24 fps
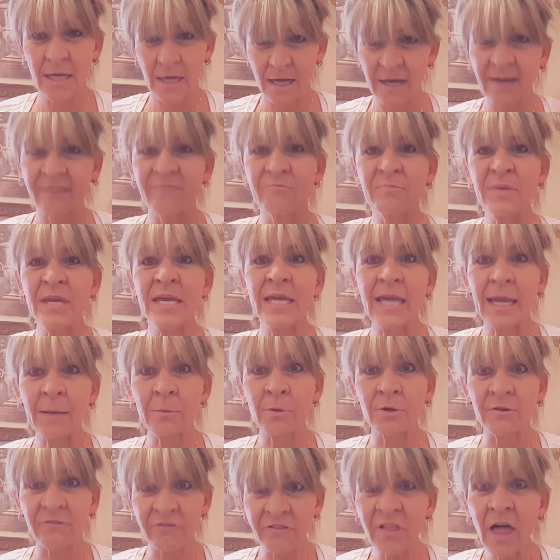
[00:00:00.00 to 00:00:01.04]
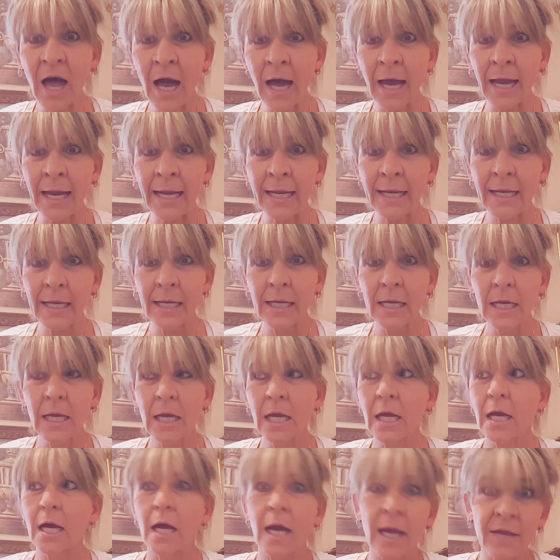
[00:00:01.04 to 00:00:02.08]
of being able to fly,
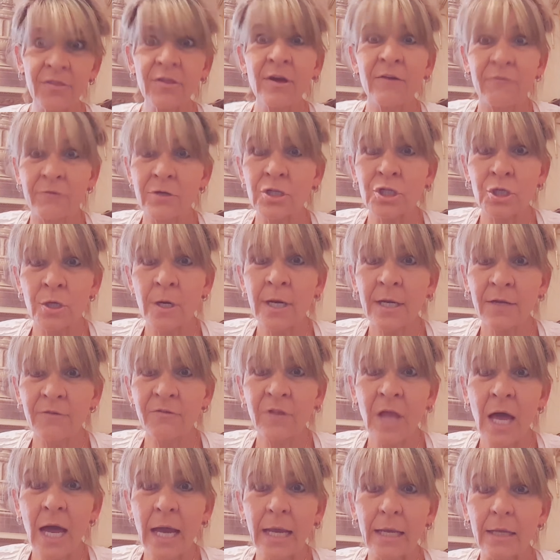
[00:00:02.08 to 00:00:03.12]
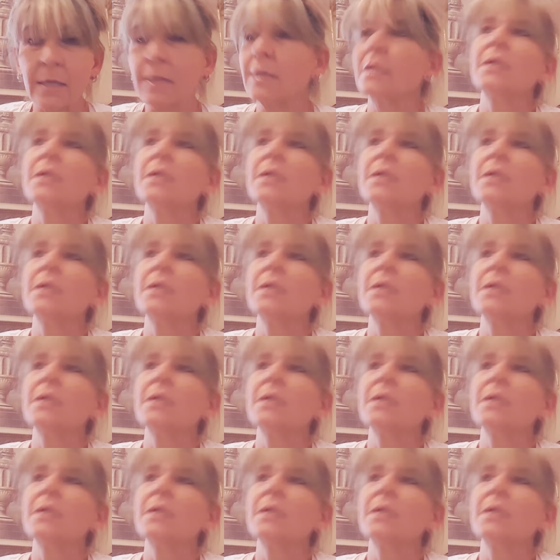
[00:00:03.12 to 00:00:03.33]
I thought for sure I could fly.